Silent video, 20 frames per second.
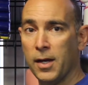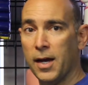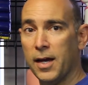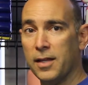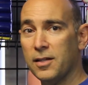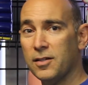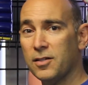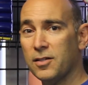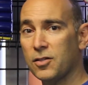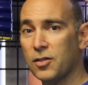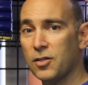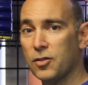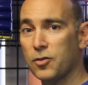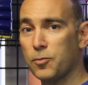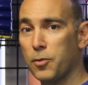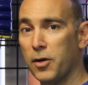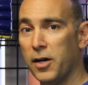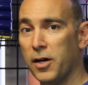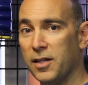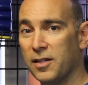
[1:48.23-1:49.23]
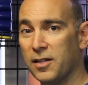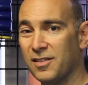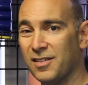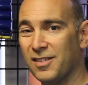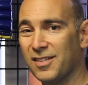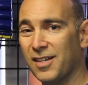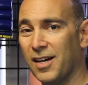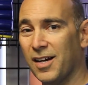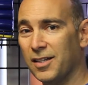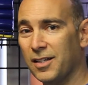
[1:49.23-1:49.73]
and this is a spray that's
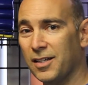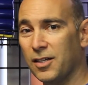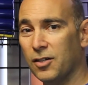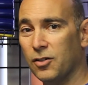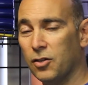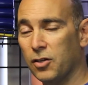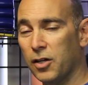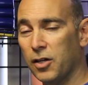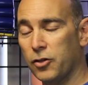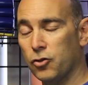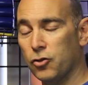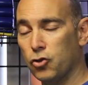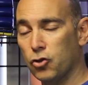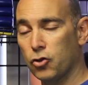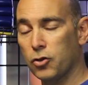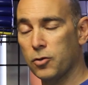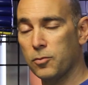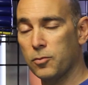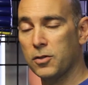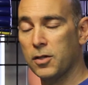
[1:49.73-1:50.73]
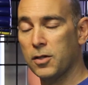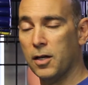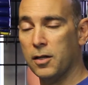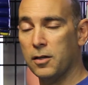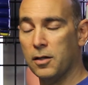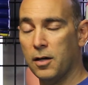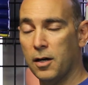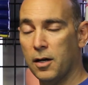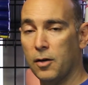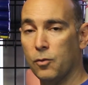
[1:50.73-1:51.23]
designed to kill a lot of germs
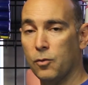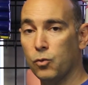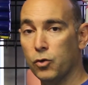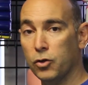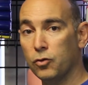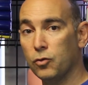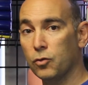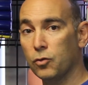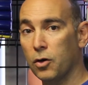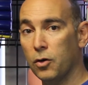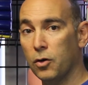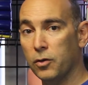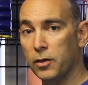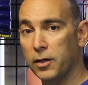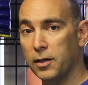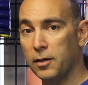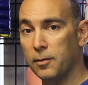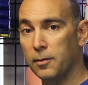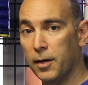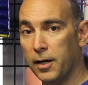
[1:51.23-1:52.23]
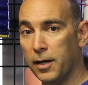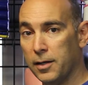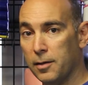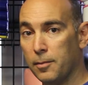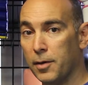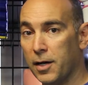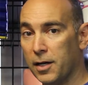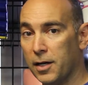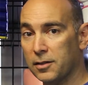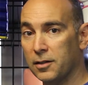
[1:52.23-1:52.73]
that would grow in a
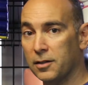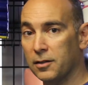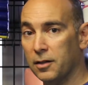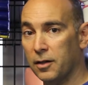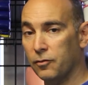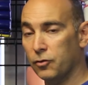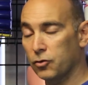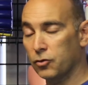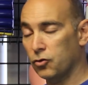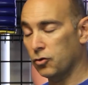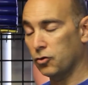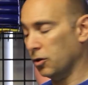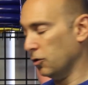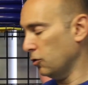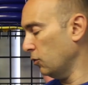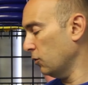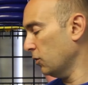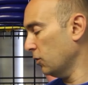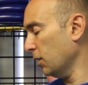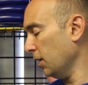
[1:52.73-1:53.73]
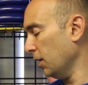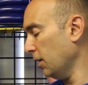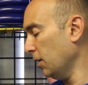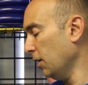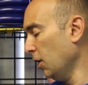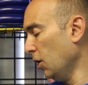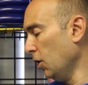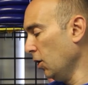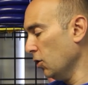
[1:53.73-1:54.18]
boxing glove once you're done using it.